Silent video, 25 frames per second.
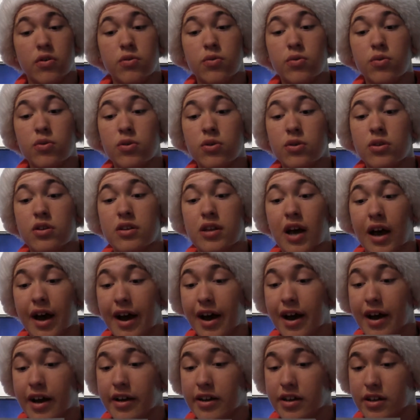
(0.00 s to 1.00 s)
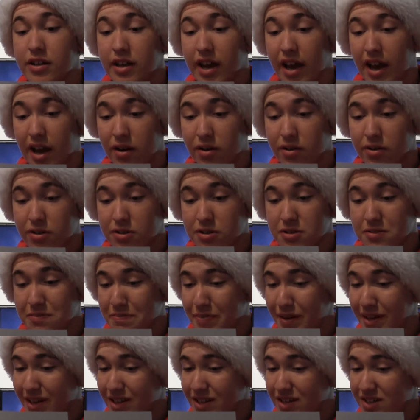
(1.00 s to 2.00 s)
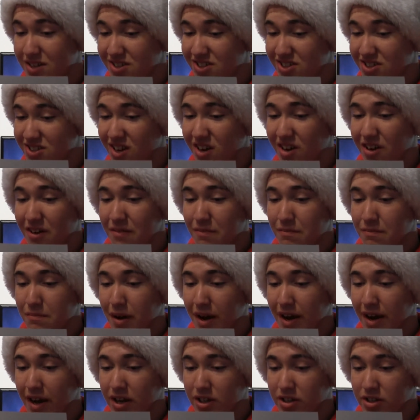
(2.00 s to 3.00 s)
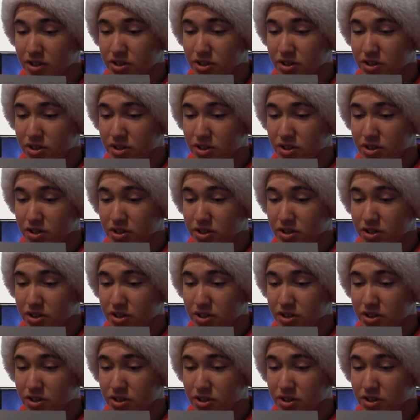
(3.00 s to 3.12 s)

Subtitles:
Yuletide carols being sung by